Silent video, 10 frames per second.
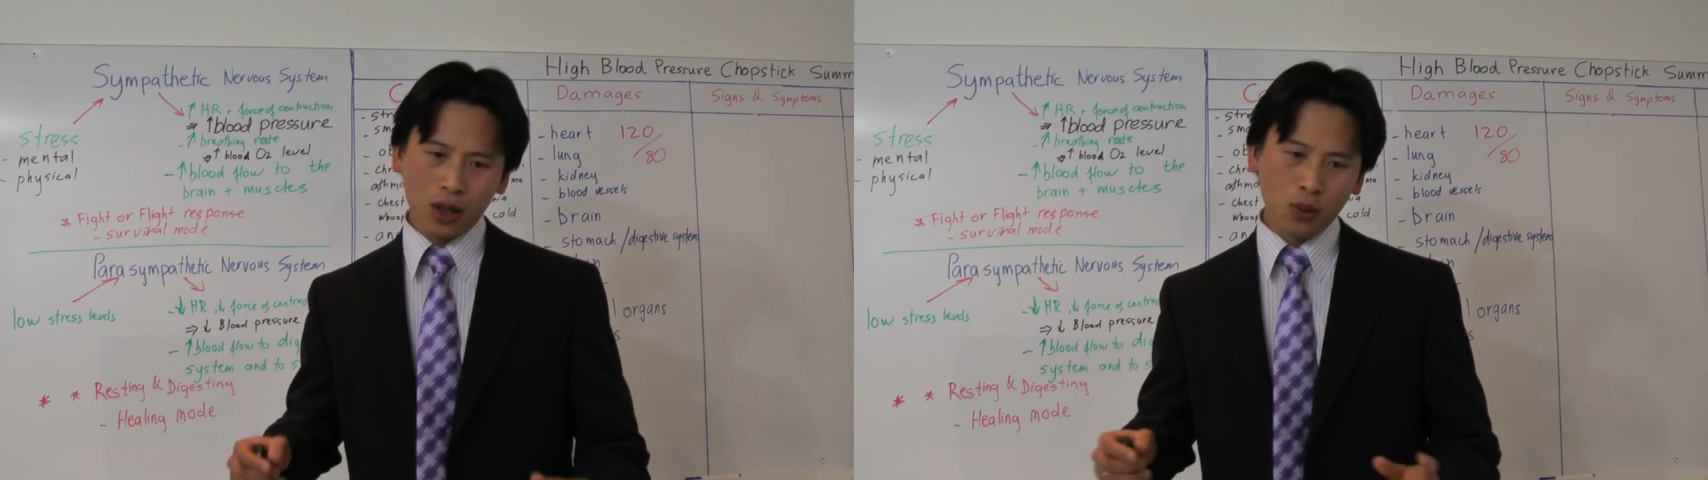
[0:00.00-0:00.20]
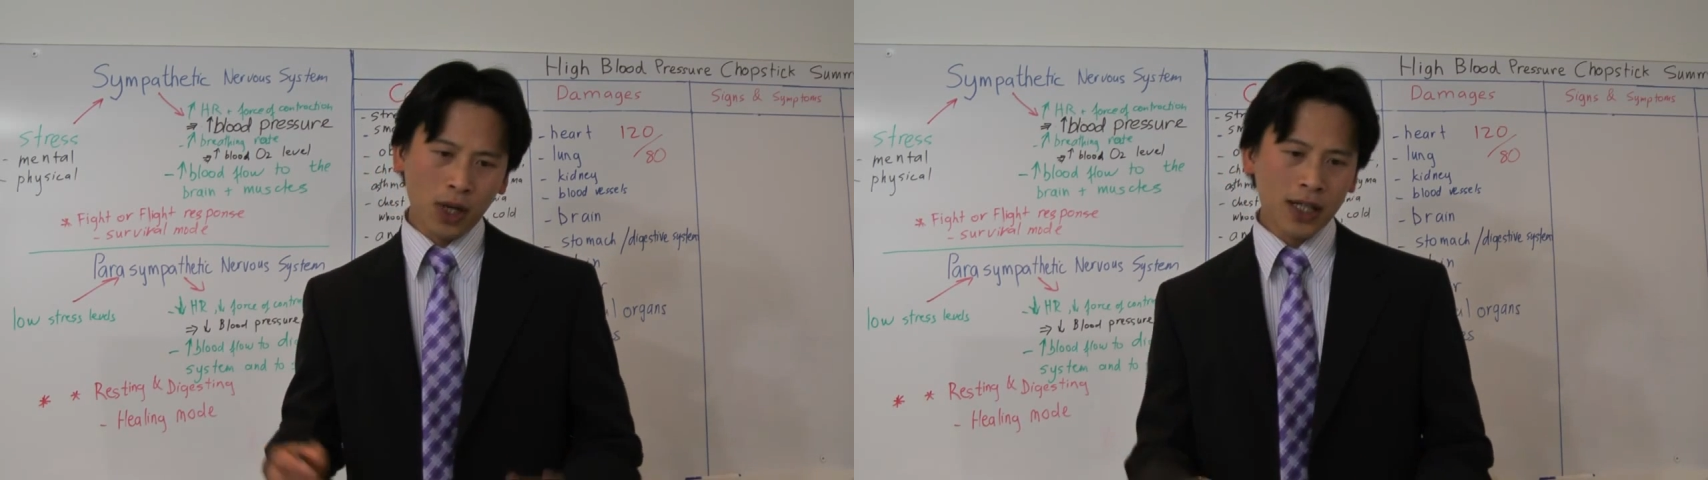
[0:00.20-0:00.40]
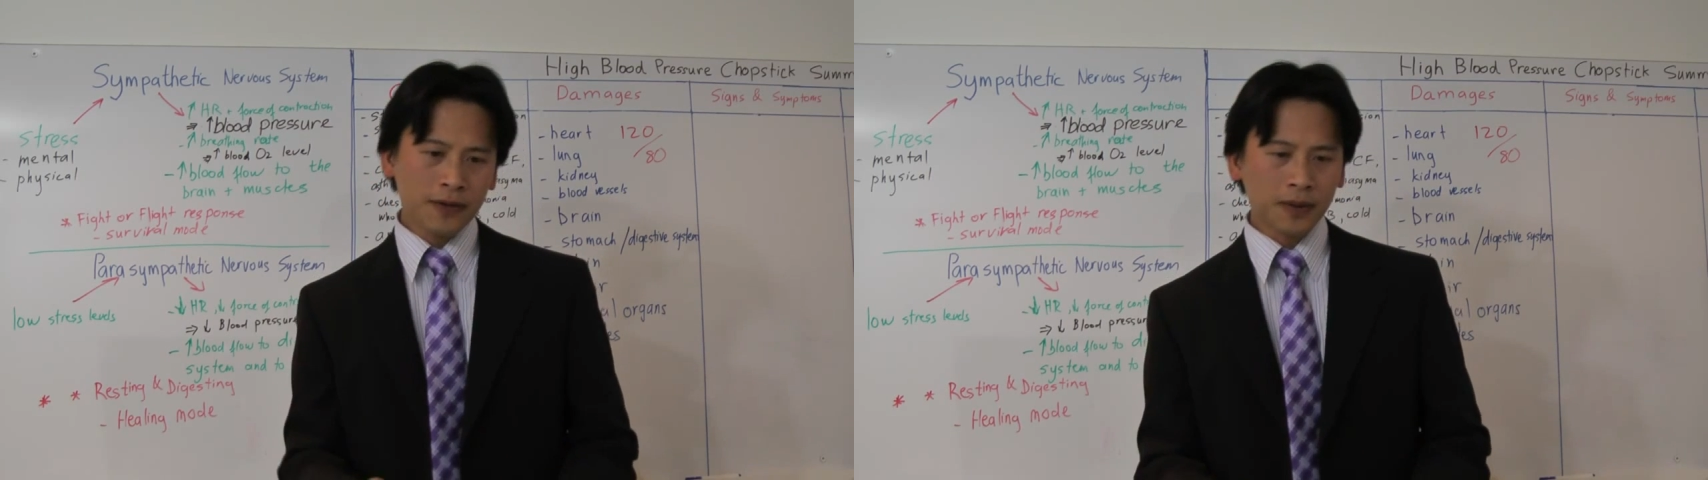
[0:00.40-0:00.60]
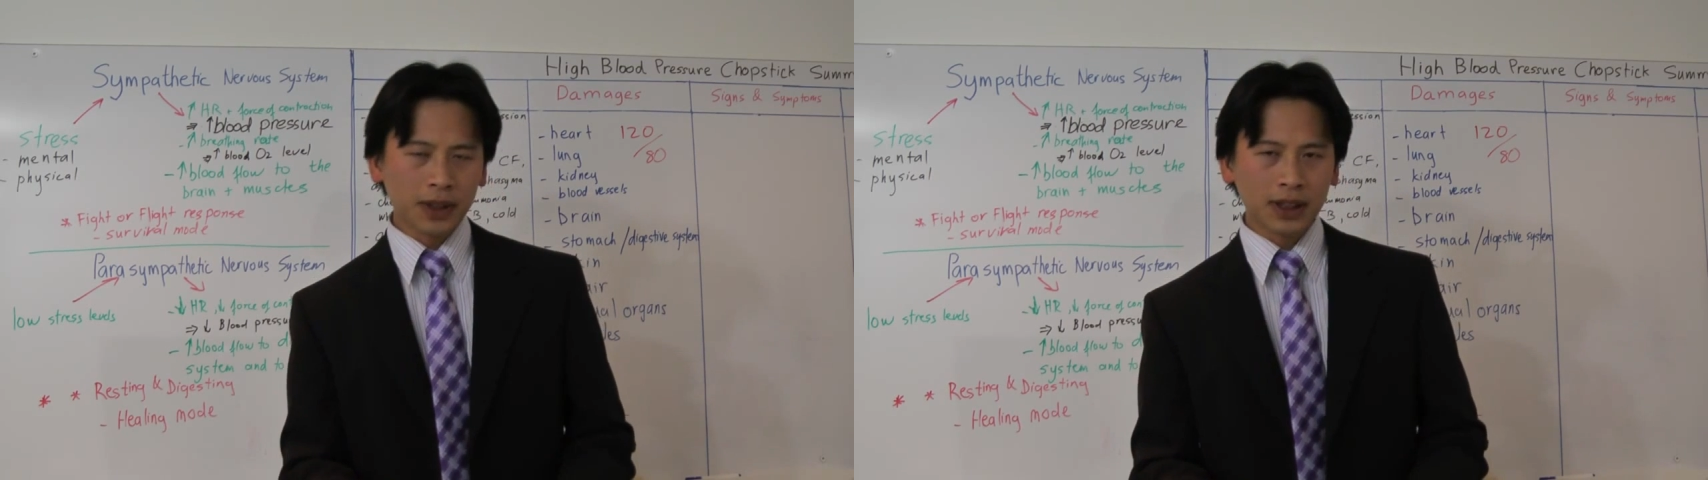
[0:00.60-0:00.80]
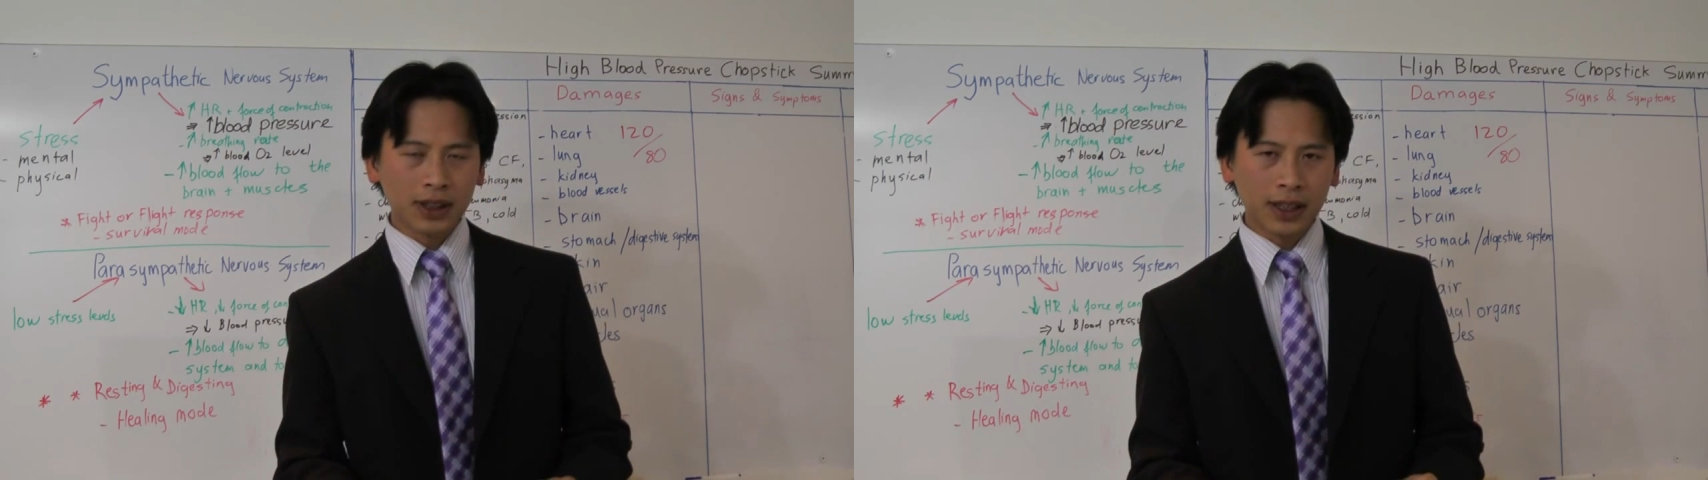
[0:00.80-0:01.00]
away from
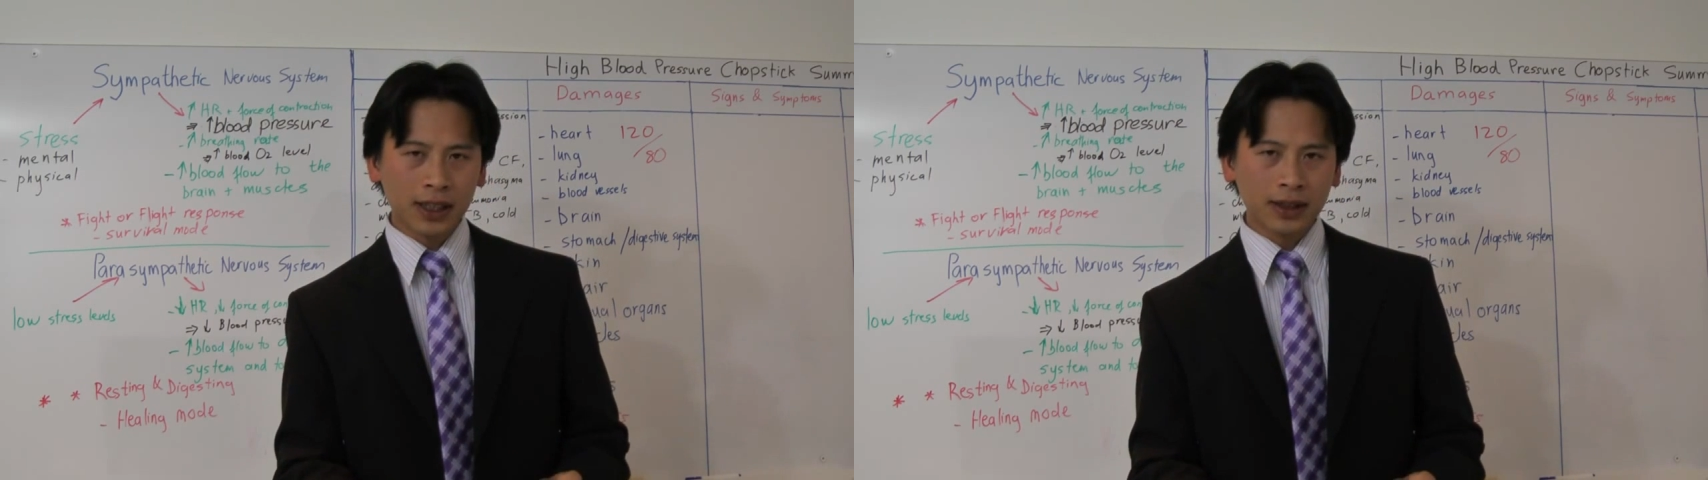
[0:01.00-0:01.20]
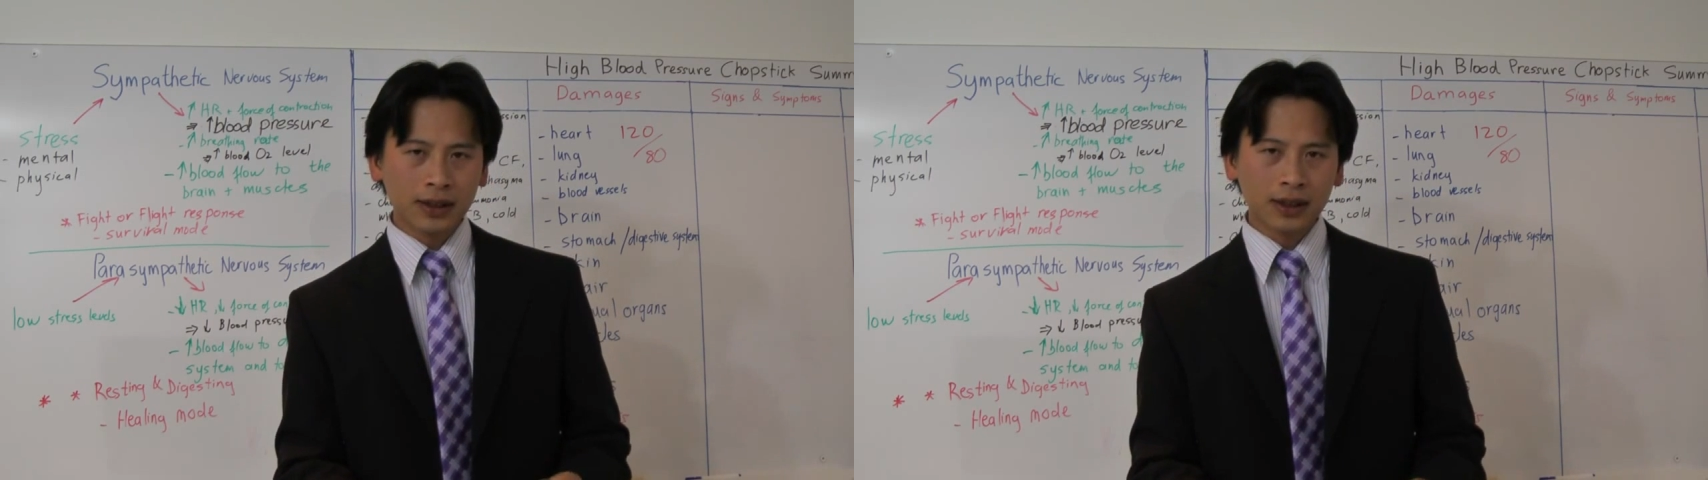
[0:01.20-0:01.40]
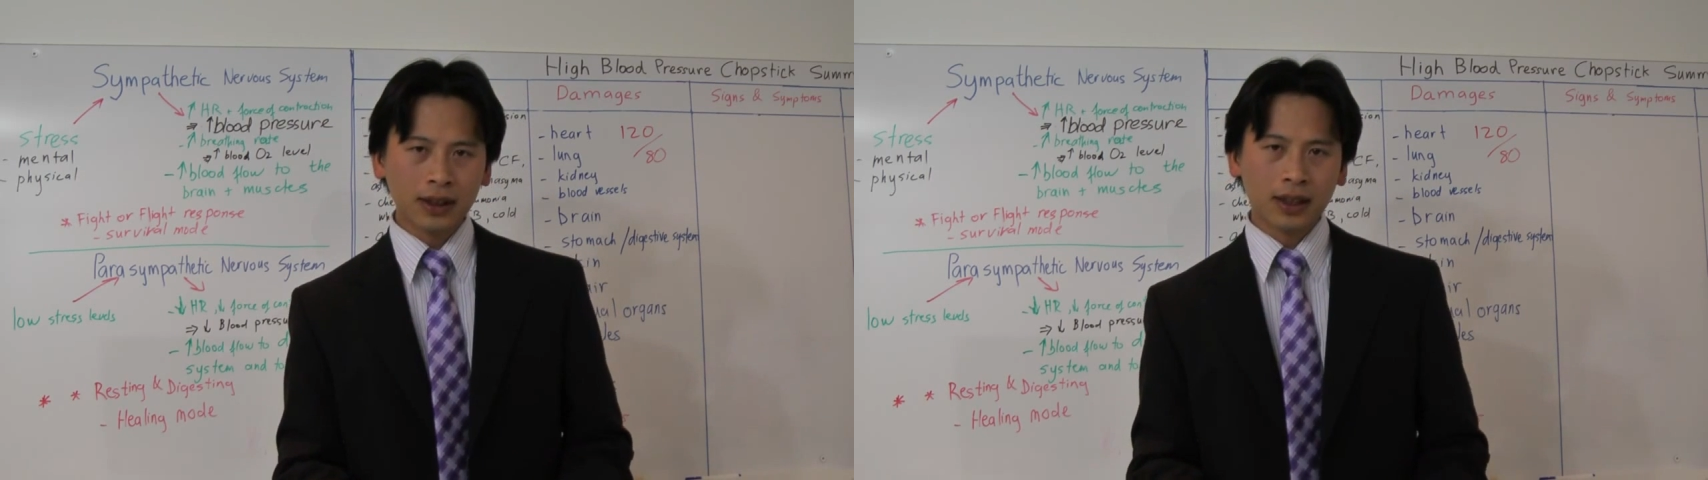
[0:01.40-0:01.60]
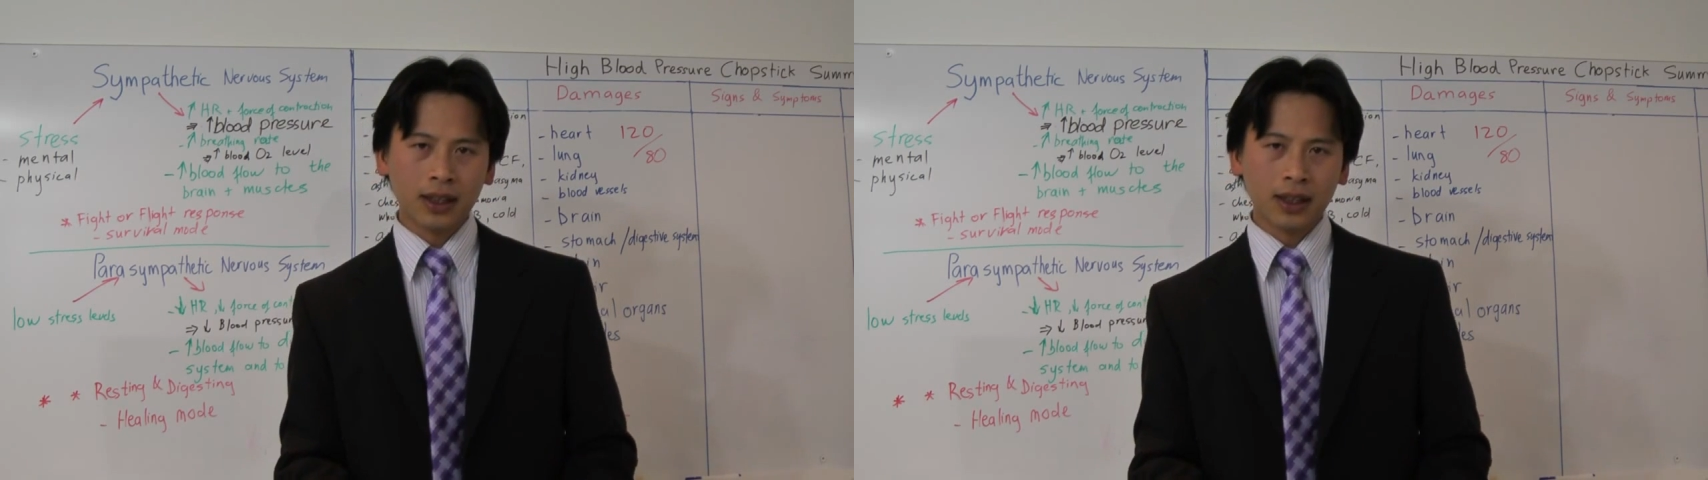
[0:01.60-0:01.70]
the skin,